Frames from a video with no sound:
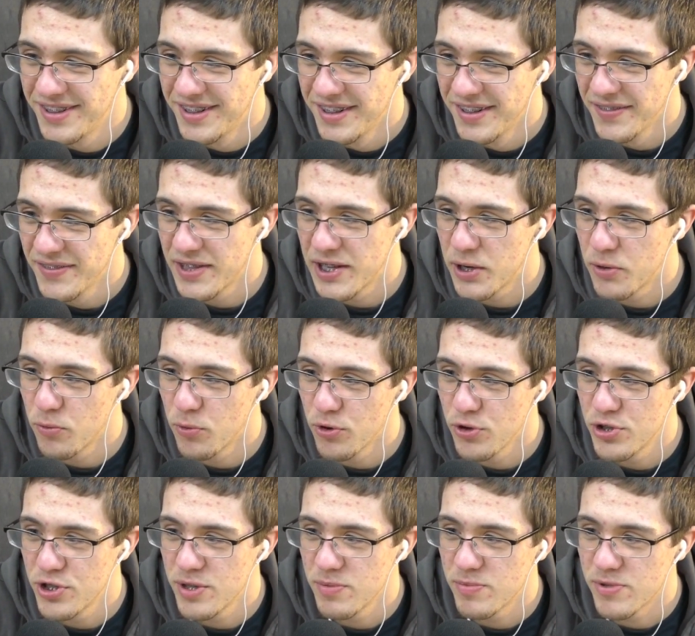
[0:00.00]
that
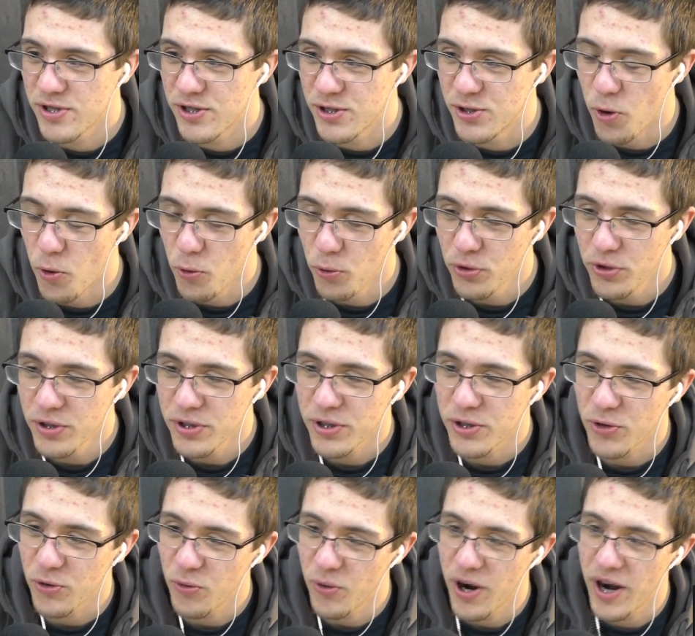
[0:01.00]
worships golden
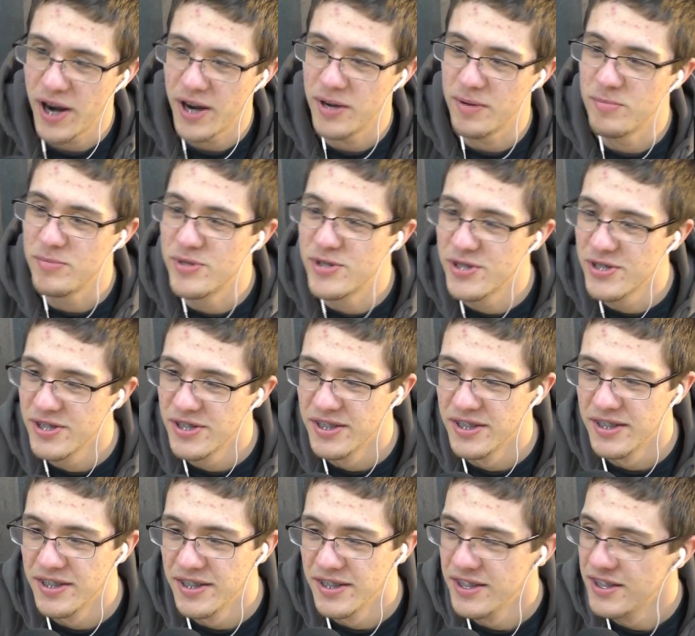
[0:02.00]
crabs.
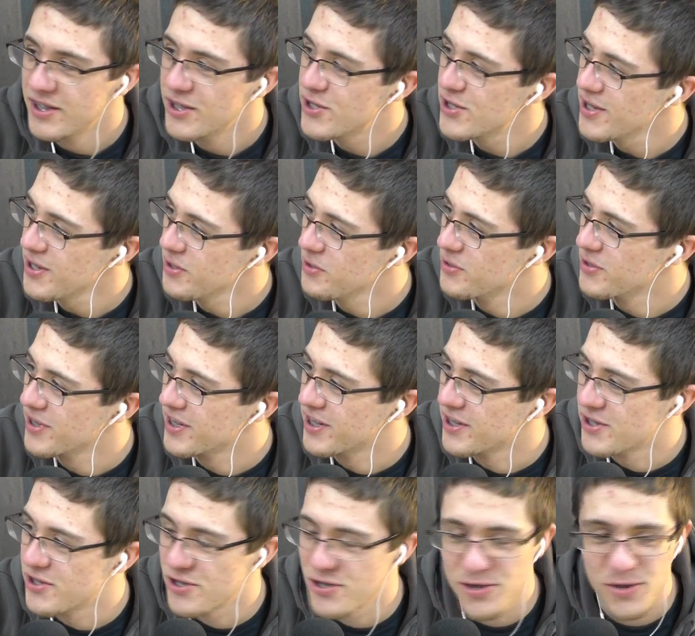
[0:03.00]
This sounds like a
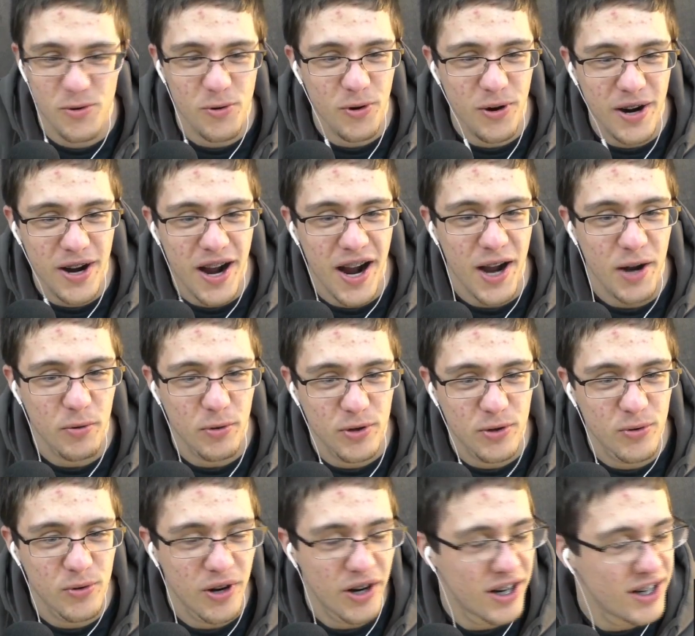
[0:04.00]
story I would
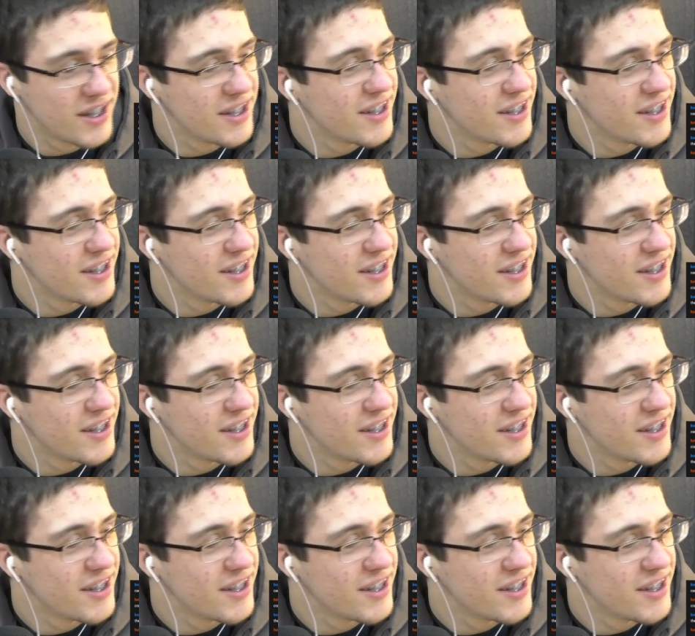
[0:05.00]
write.